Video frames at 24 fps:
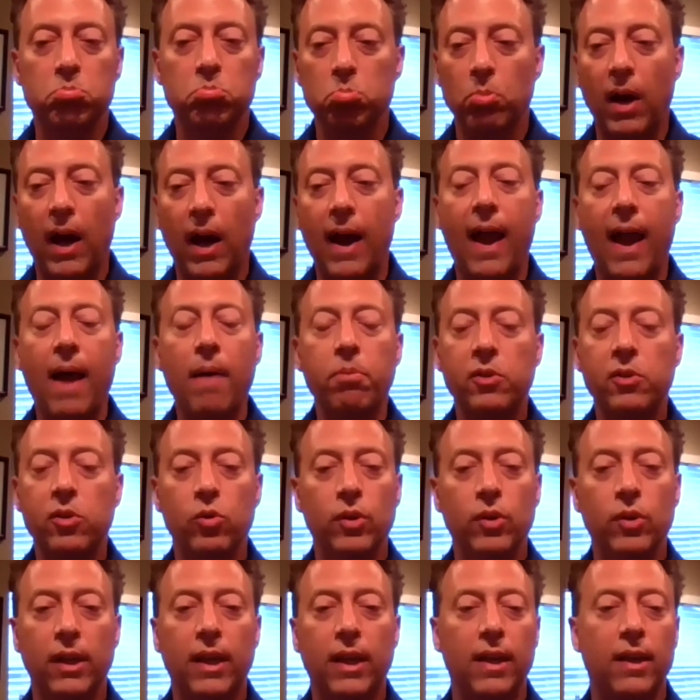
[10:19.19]
I
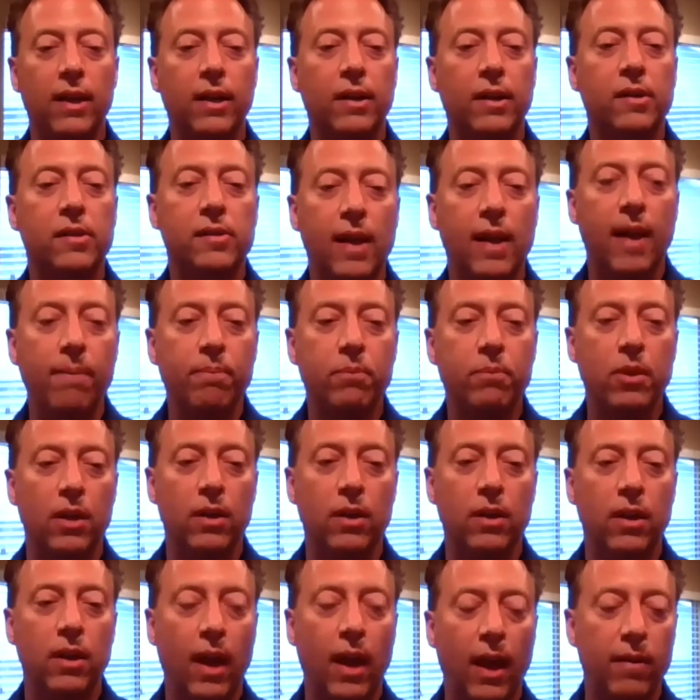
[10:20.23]
absolutely, again, accept
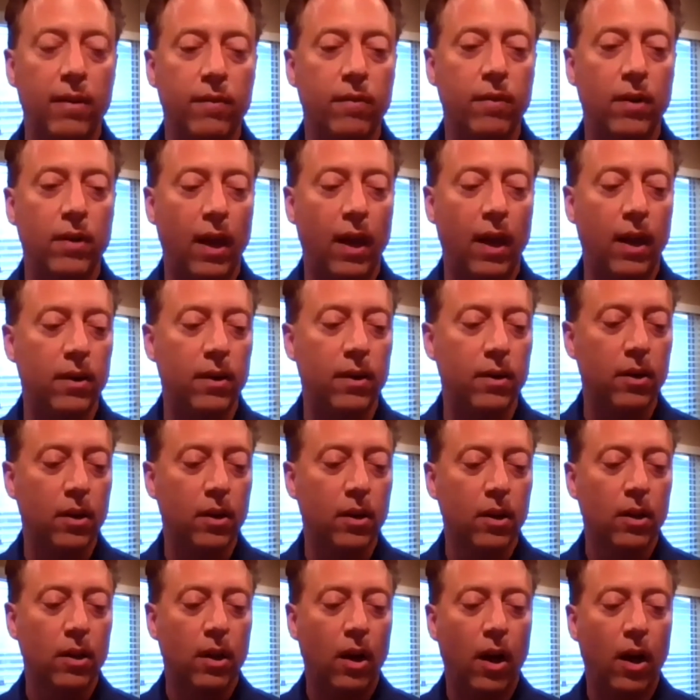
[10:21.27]
and
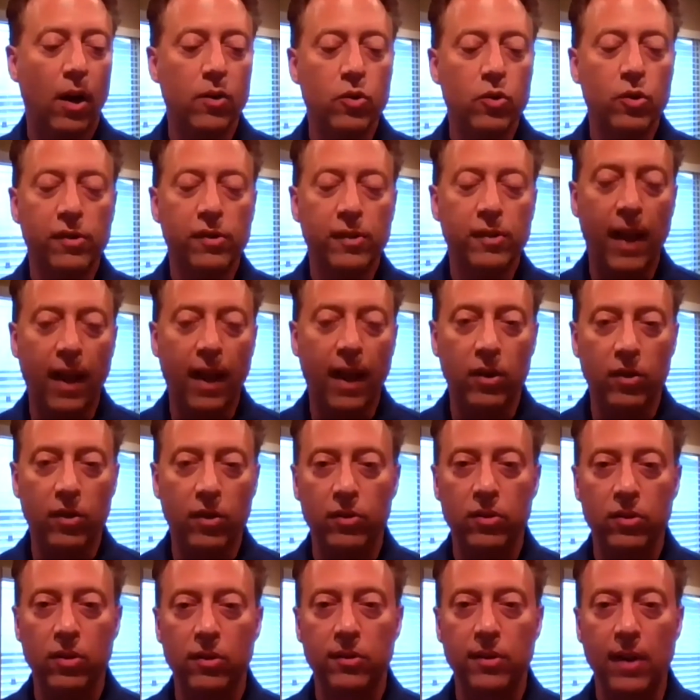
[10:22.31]
understand the
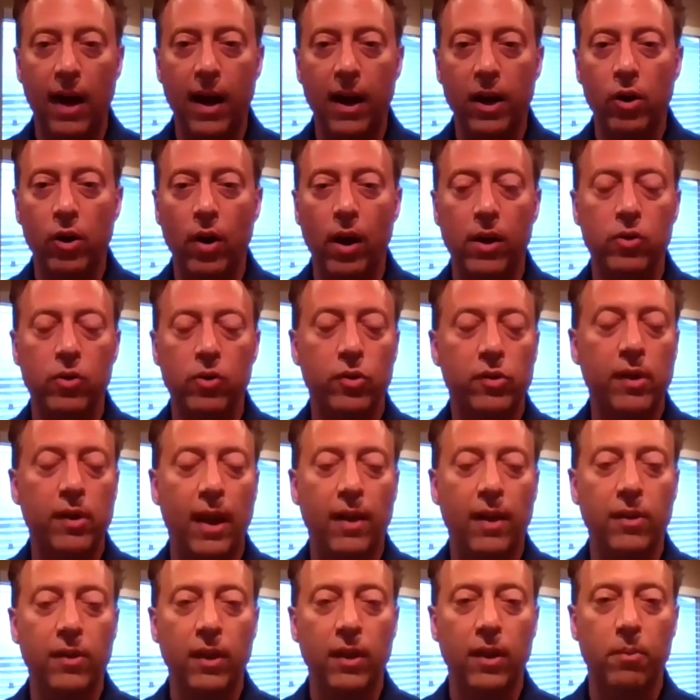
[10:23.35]
desire. I
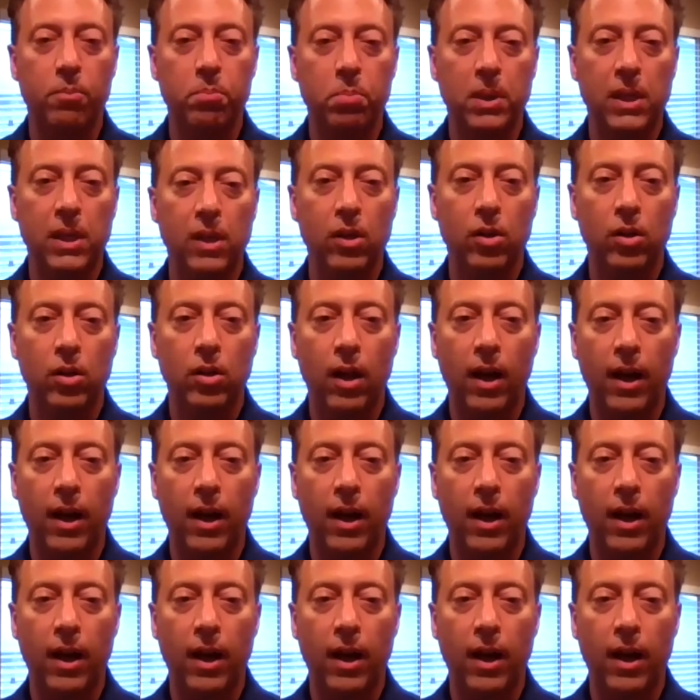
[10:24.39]
understand the appeal.